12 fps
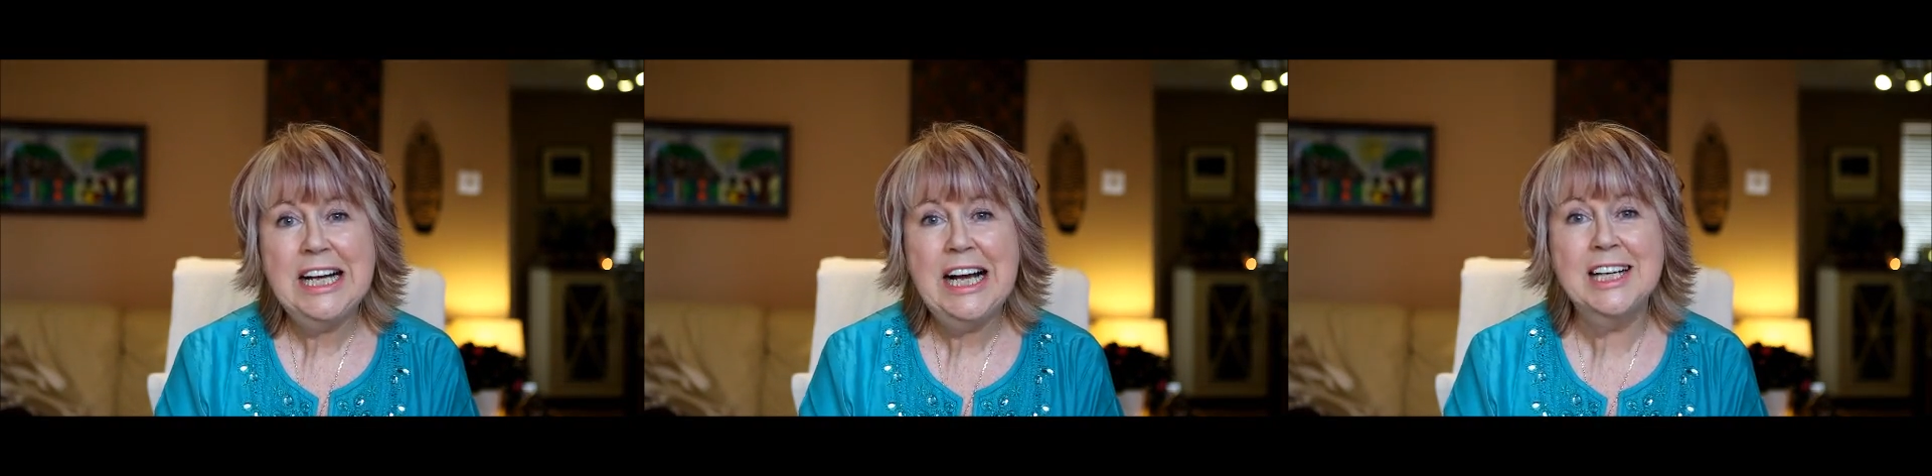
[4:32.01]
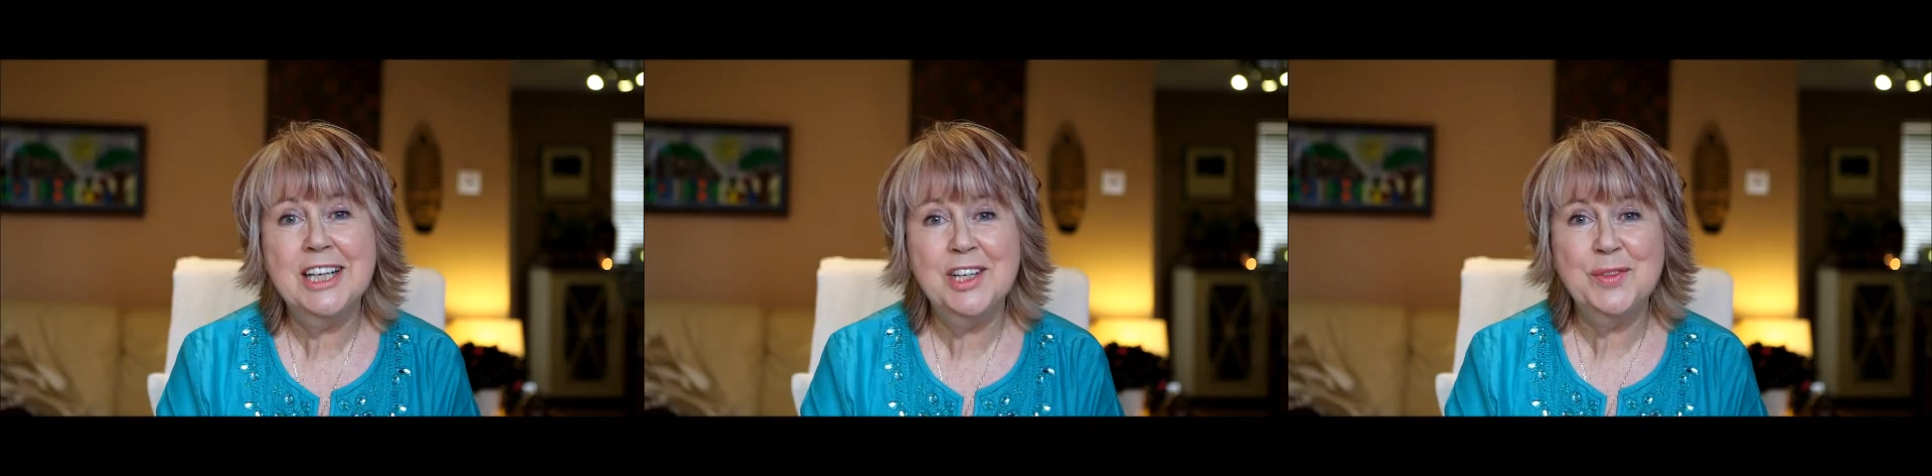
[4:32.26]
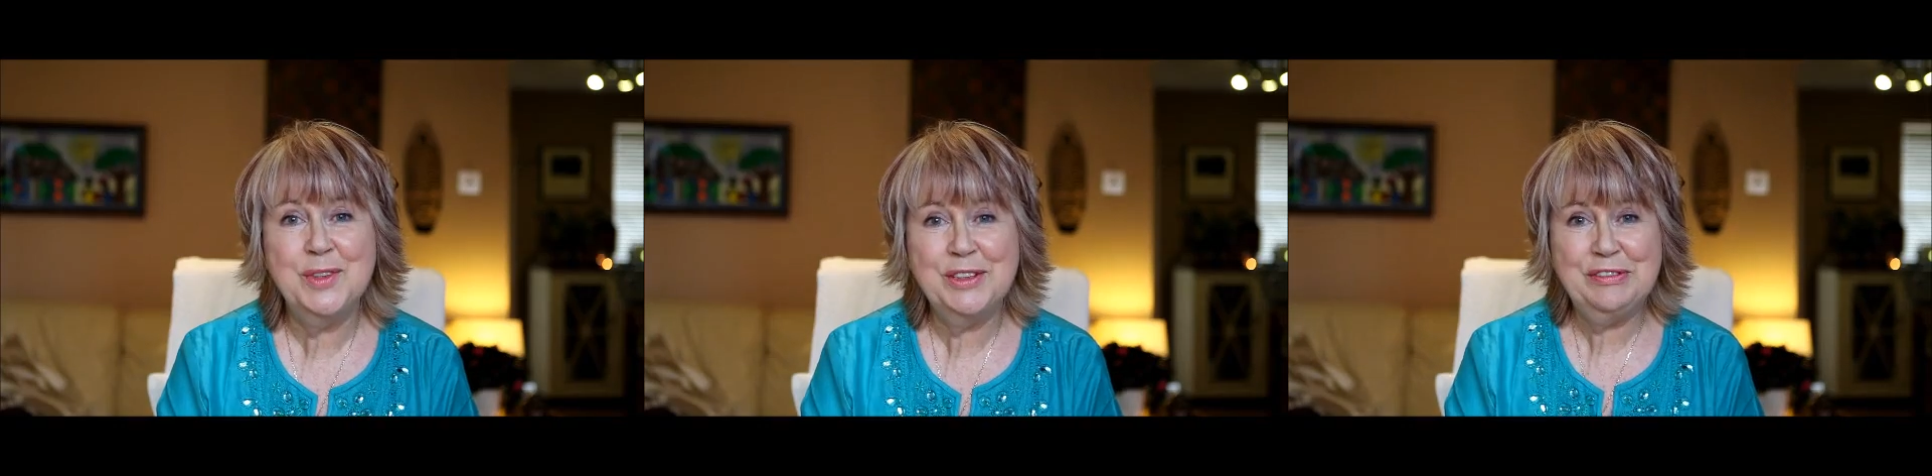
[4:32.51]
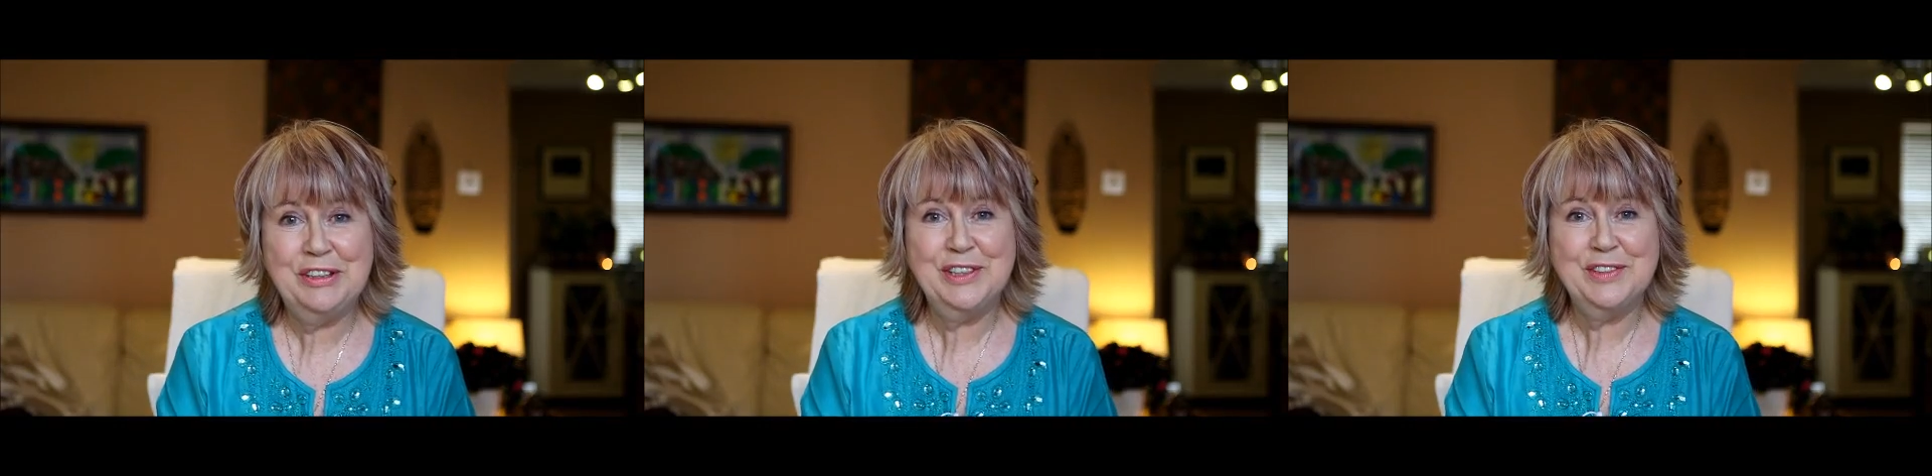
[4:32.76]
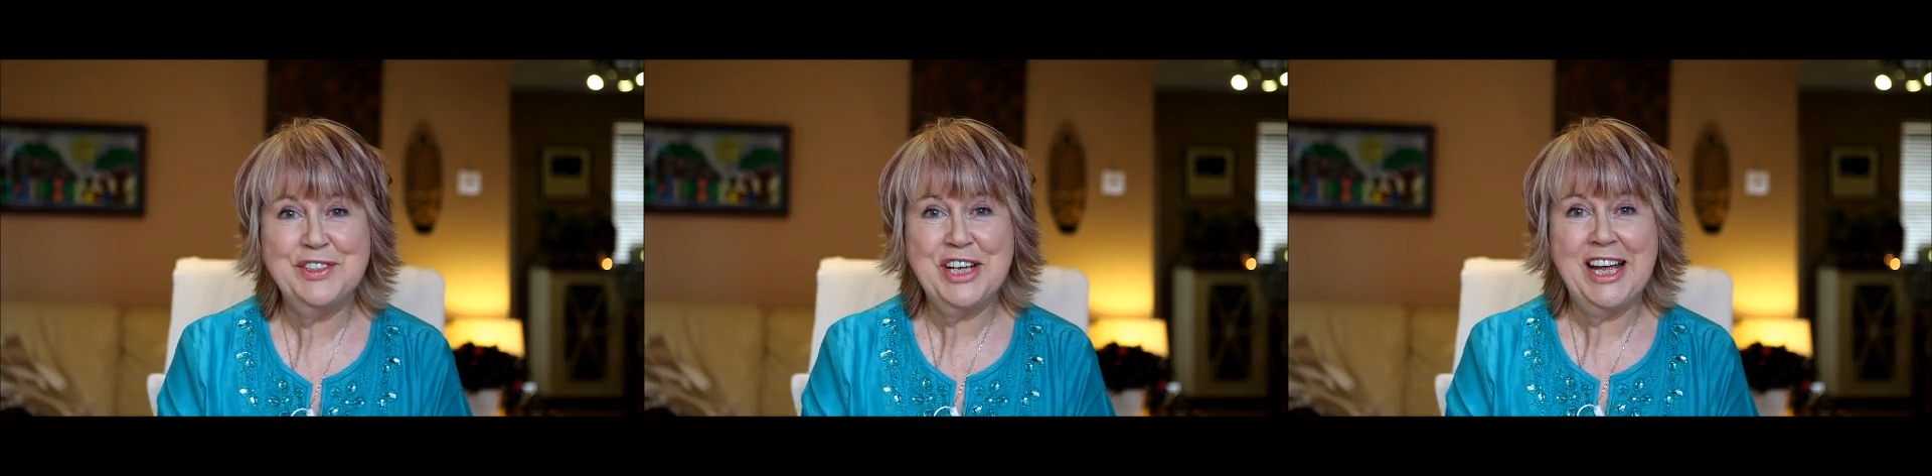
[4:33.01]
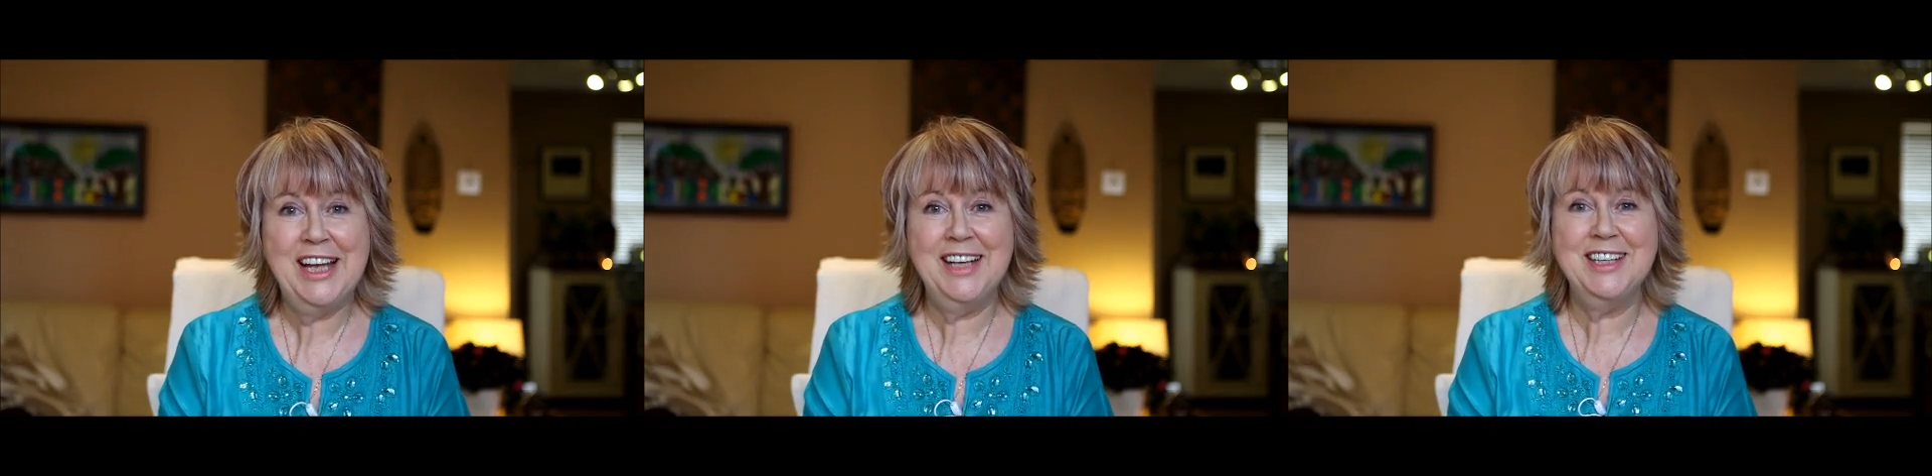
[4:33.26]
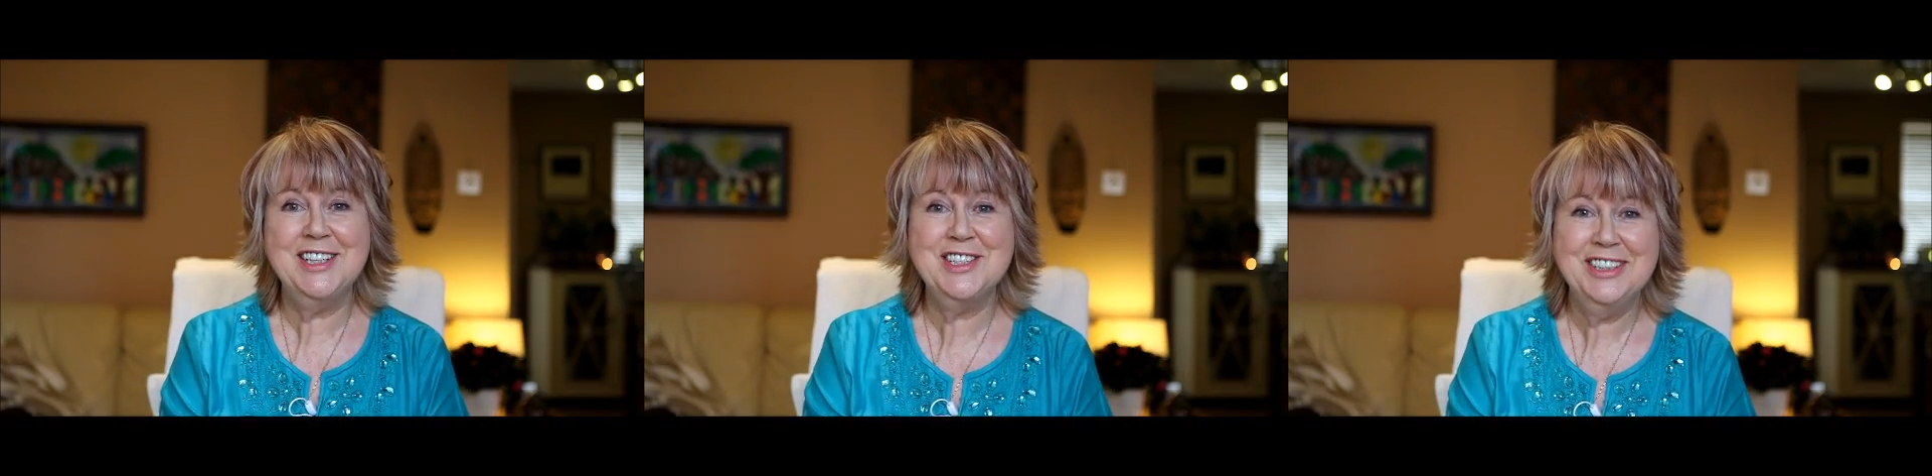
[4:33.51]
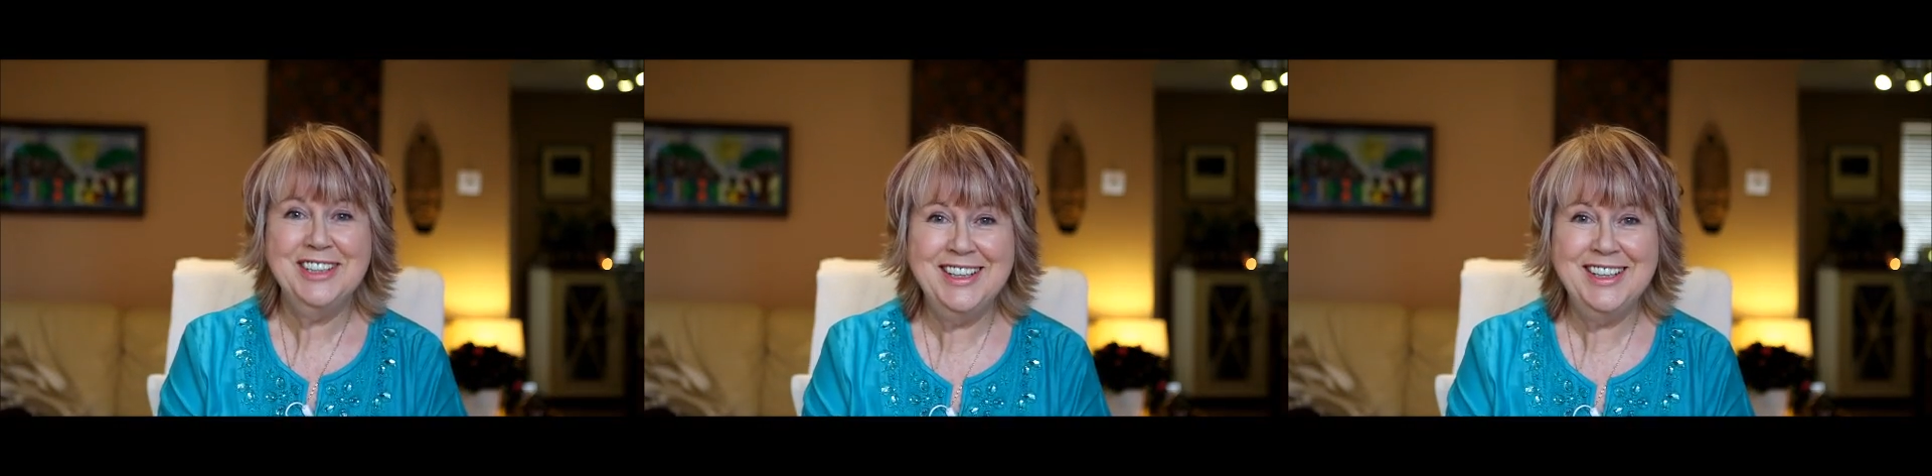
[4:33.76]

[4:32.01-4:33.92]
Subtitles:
I go with the flow of change.